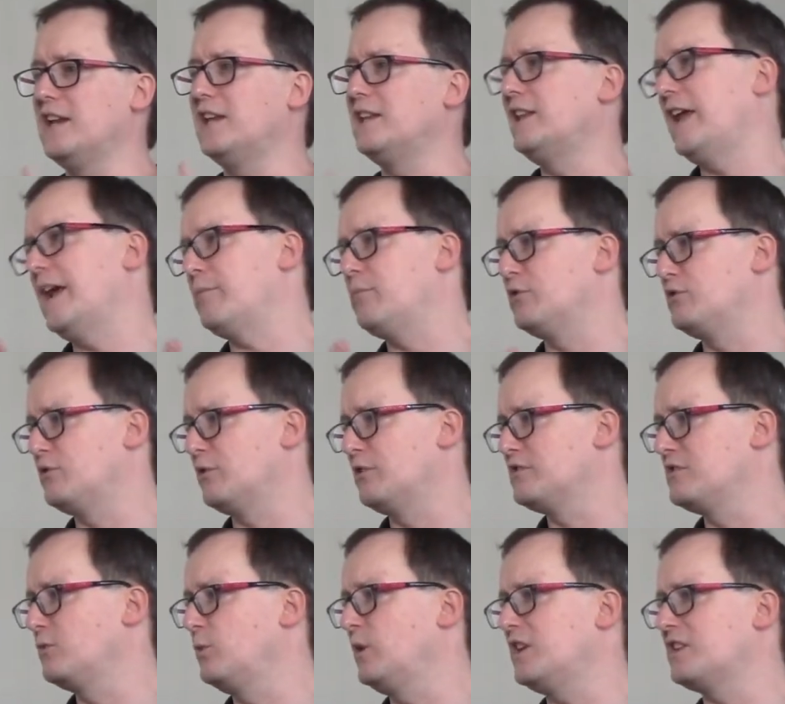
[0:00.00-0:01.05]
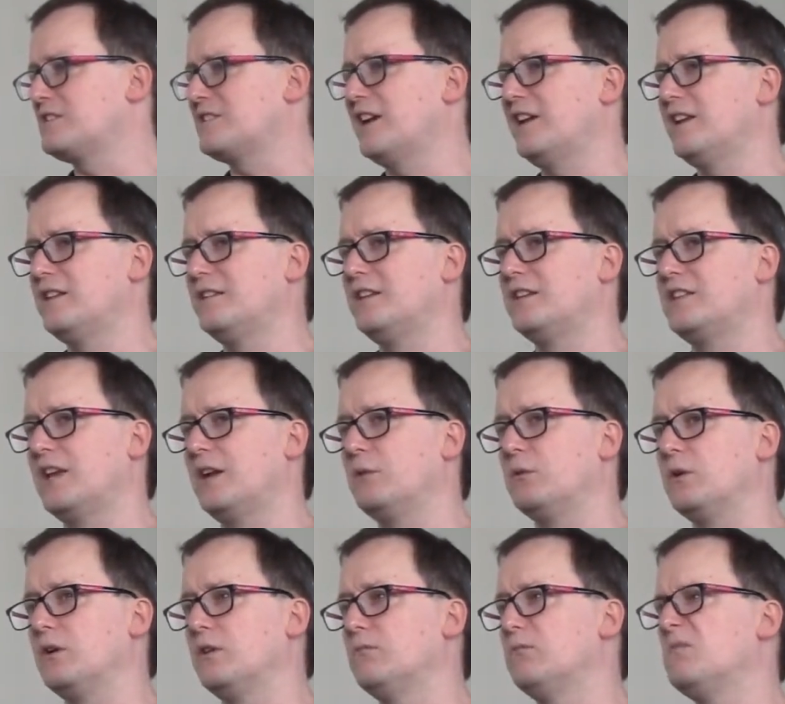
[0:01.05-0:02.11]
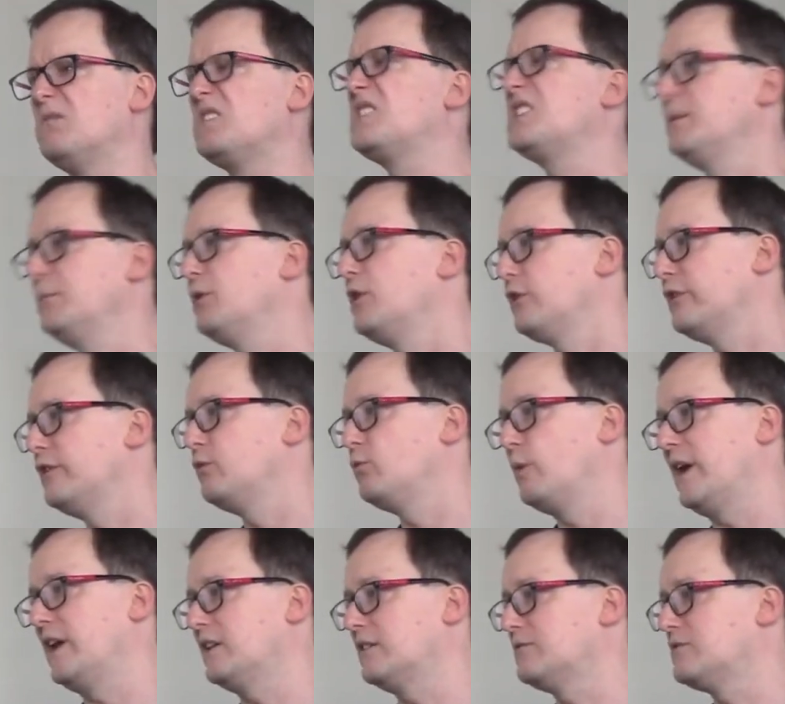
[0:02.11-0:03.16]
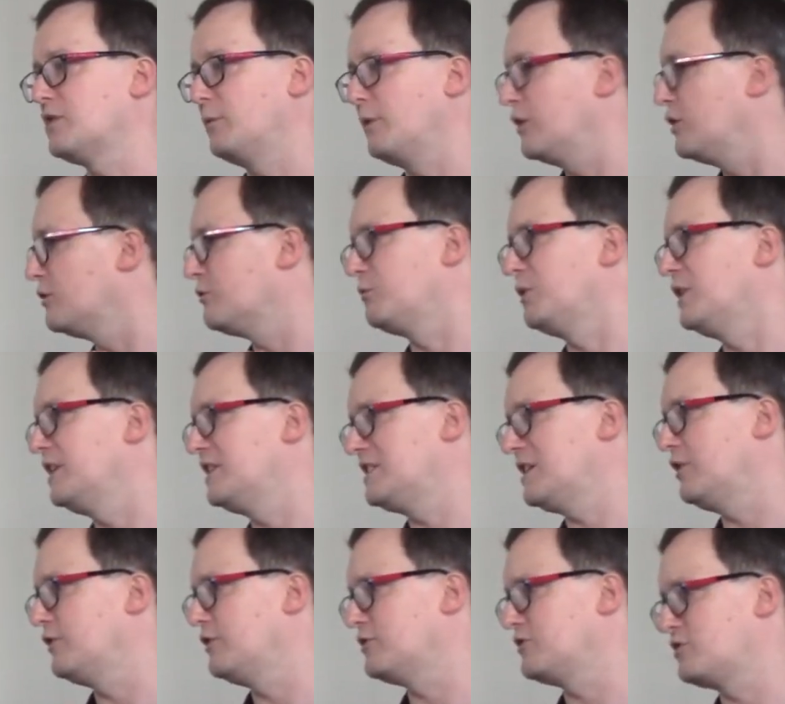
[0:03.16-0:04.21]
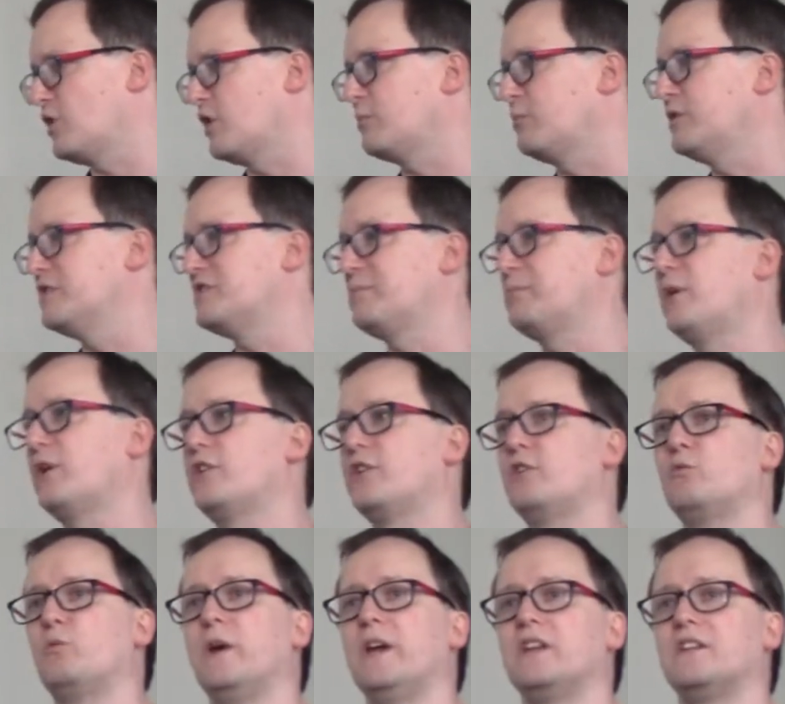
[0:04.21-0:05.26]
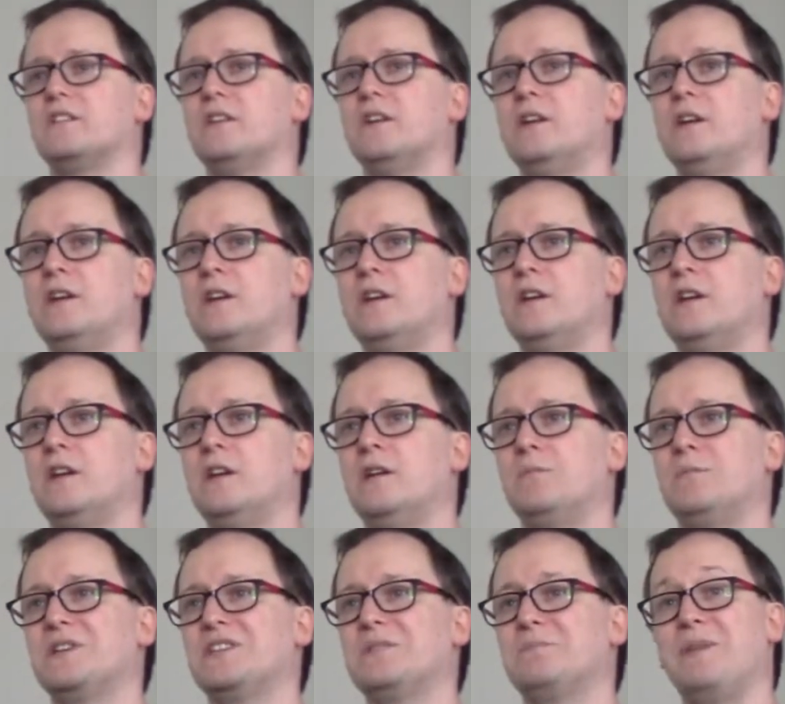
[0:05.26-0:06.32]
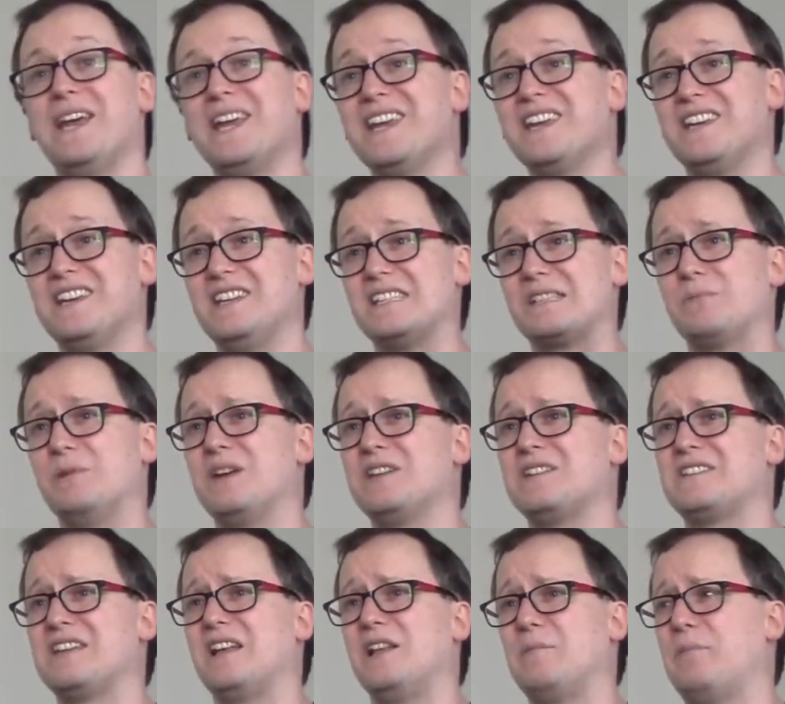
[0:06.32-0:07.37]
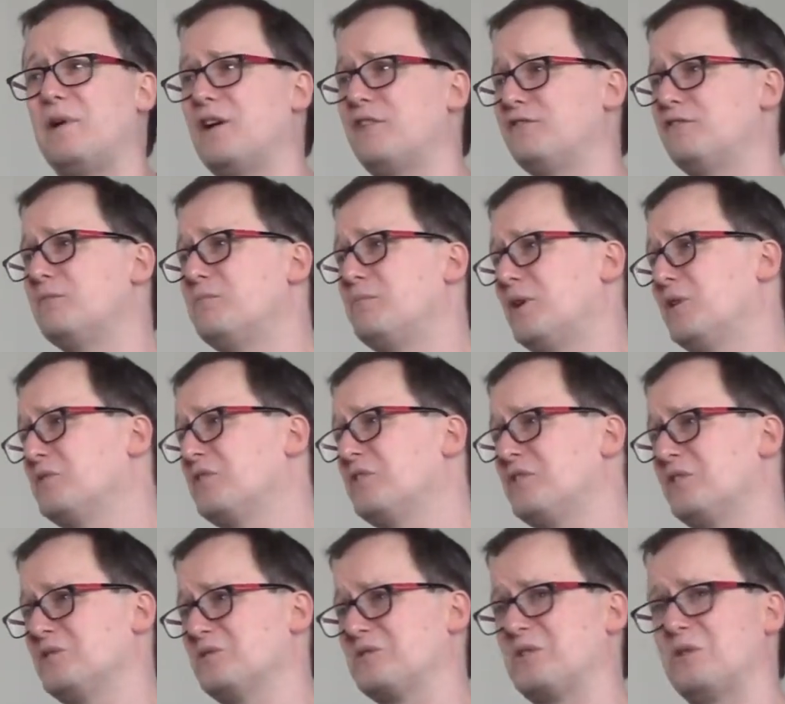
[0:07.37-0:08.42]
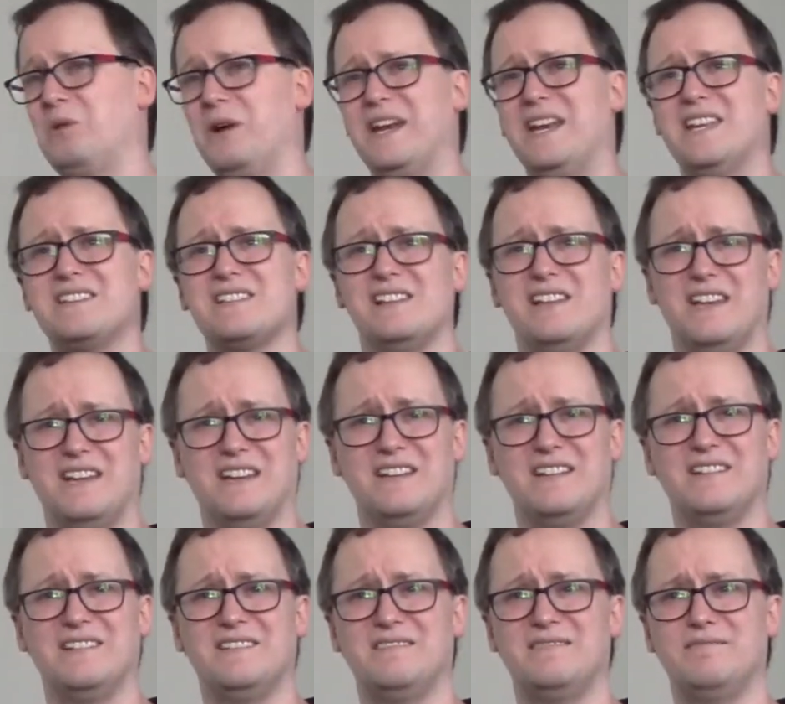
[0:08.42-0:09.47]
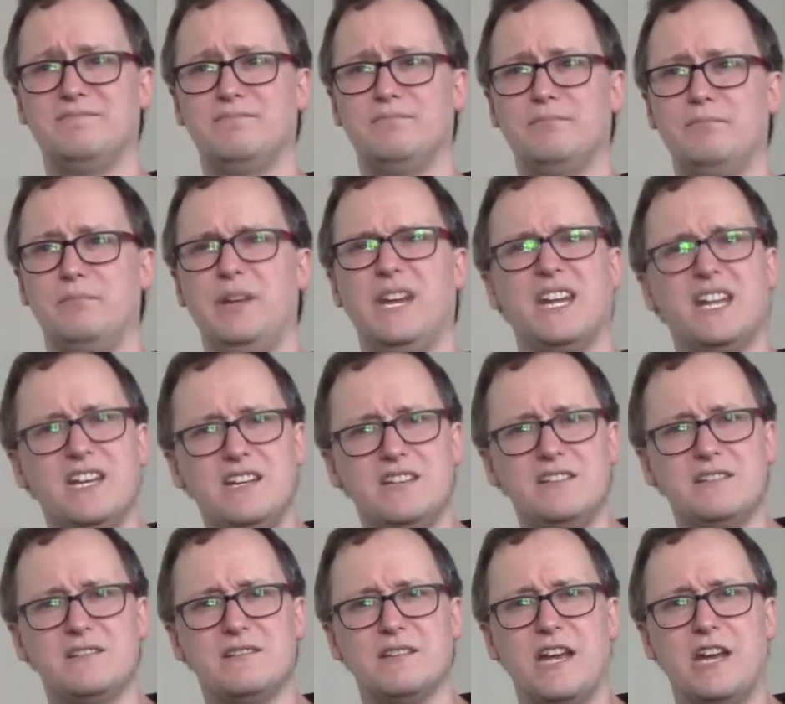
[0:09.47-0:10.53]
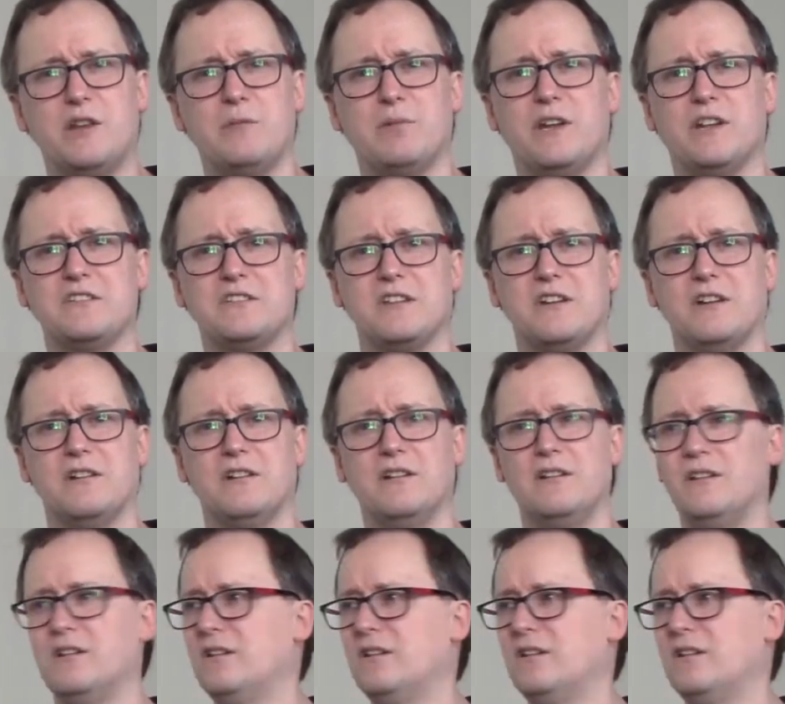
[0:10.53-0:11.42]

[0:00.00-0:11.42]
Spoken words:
and Labradors, and we decided that they were similar in weight, so we couldn't really tell those dog breeds apart on weight. But the Pekingese, we could tell apart from both of those quite easily. Pekingese? How do you pronounce it here?